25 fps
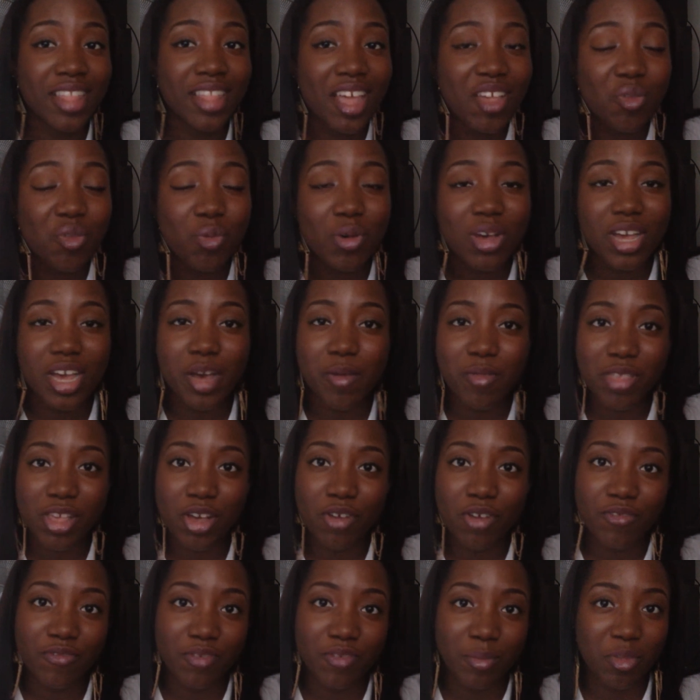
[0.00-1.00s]
That's what comes
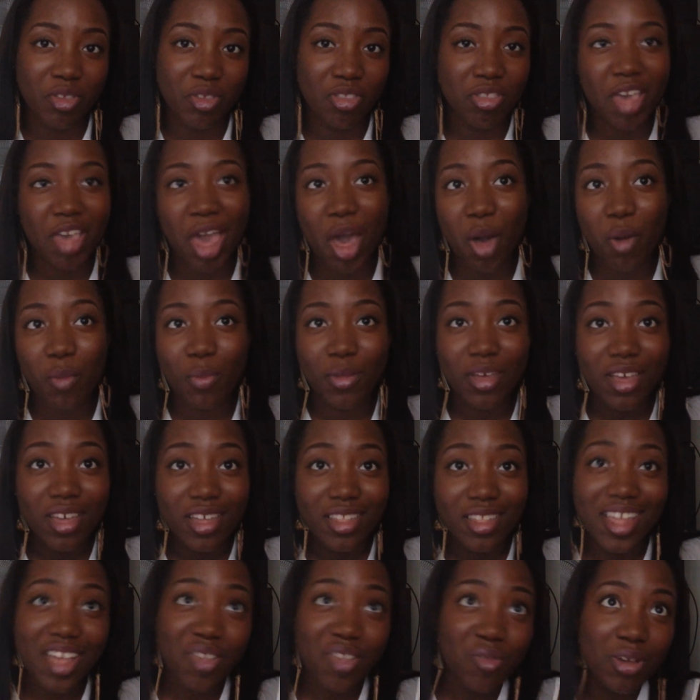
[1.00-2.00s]
out from your scalp.
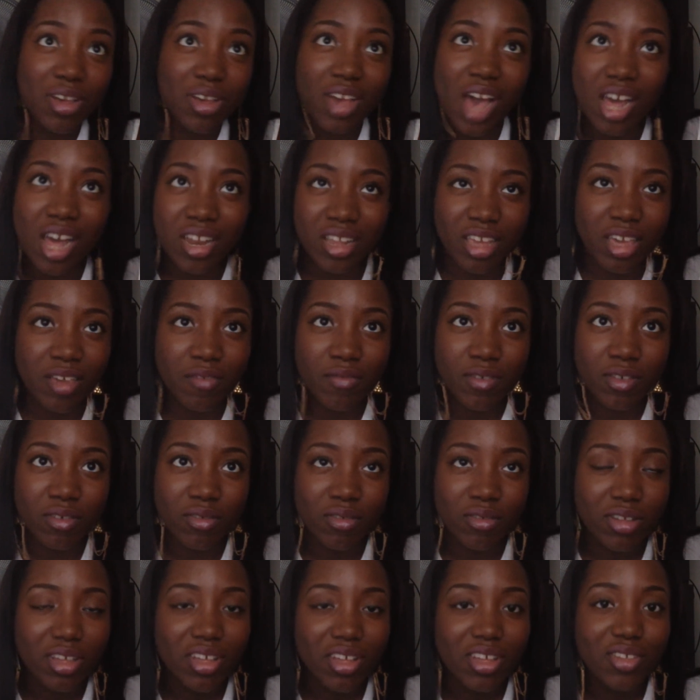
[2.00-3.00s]
That's what God gave you.
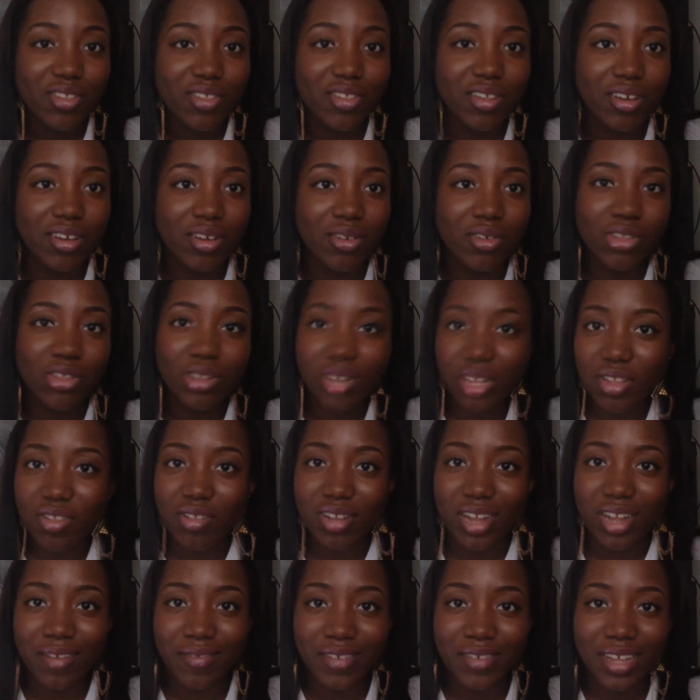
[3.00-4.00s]
So you need to
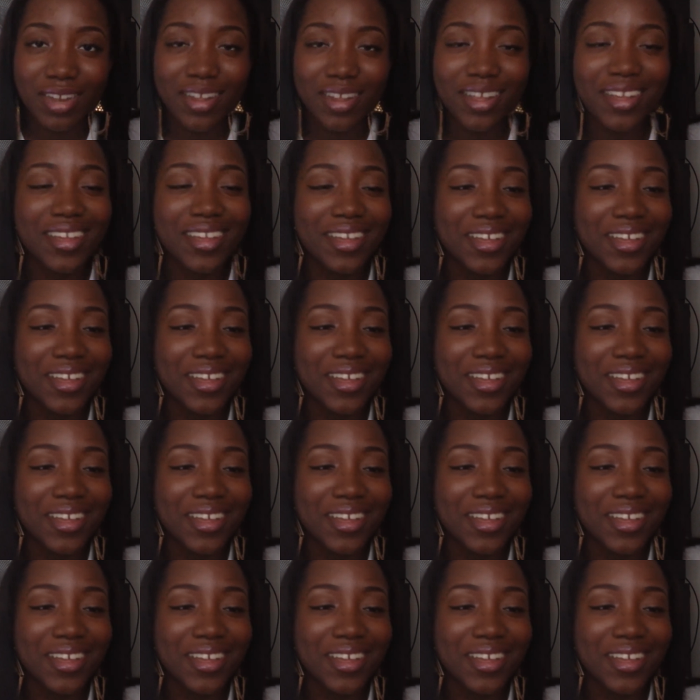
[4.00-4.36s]
love it.